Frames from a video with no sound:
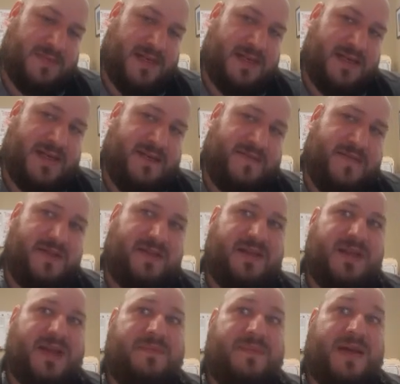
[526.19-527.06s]
And
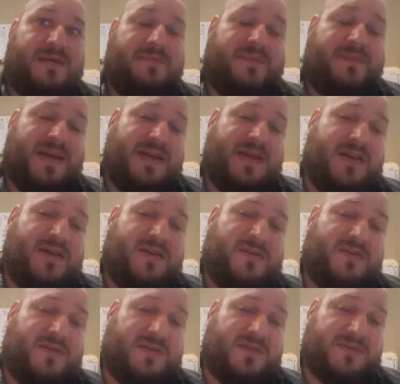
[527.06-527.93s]
definitely I'm not painting
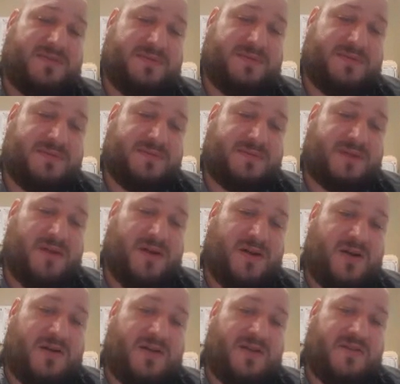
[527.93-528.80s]
over
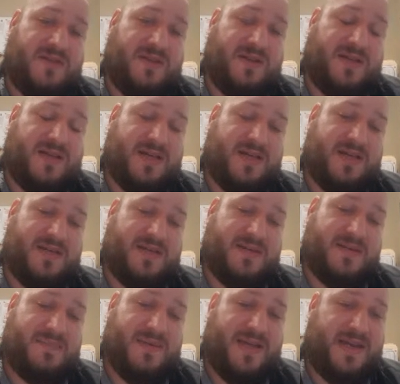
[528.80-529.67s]
all of the
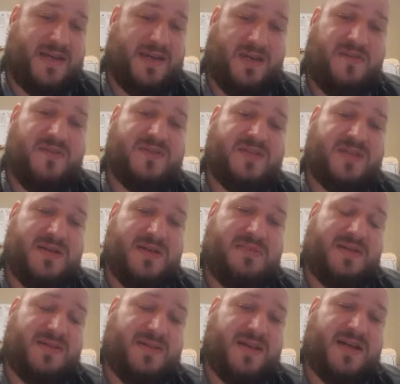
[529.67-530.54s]
lines. I'm painting over some
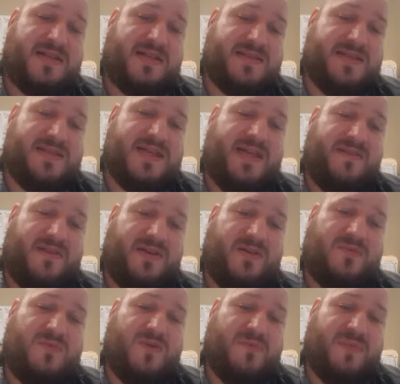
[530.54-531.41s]
of the lines to give it
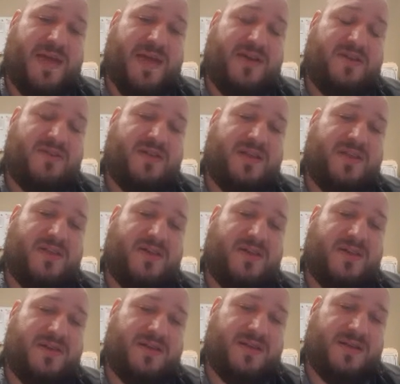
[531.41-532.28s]
a more painterly
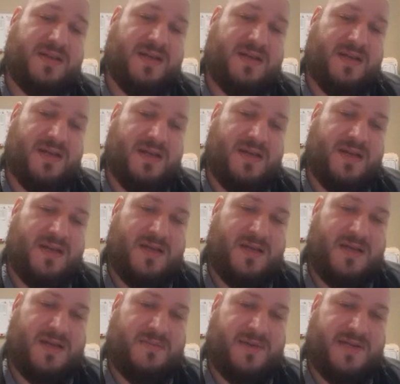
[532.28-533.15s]
look,
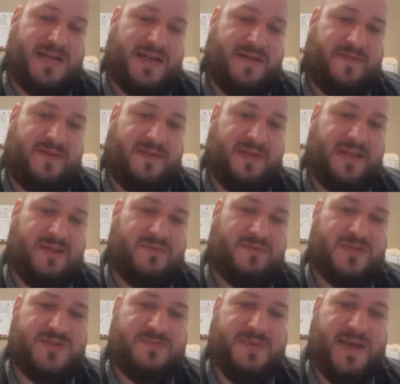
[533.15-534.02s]
but definitely
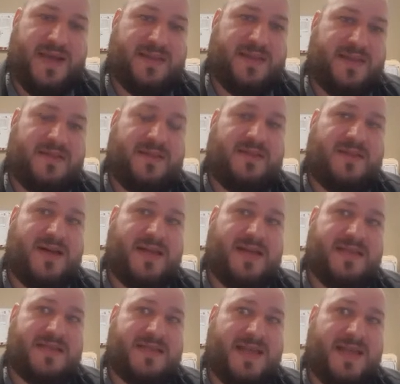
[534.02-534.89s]
respecting the
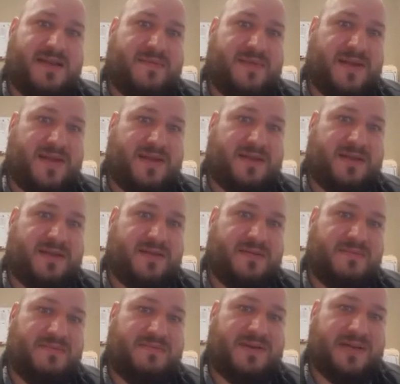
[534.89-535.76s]
lines that Amanda
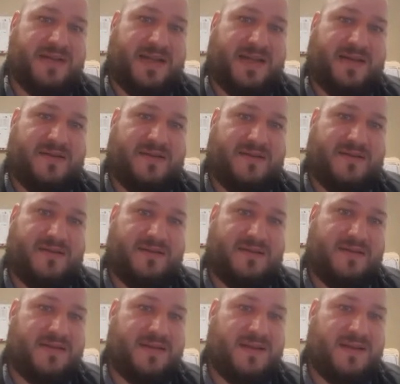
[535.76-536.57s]
put down.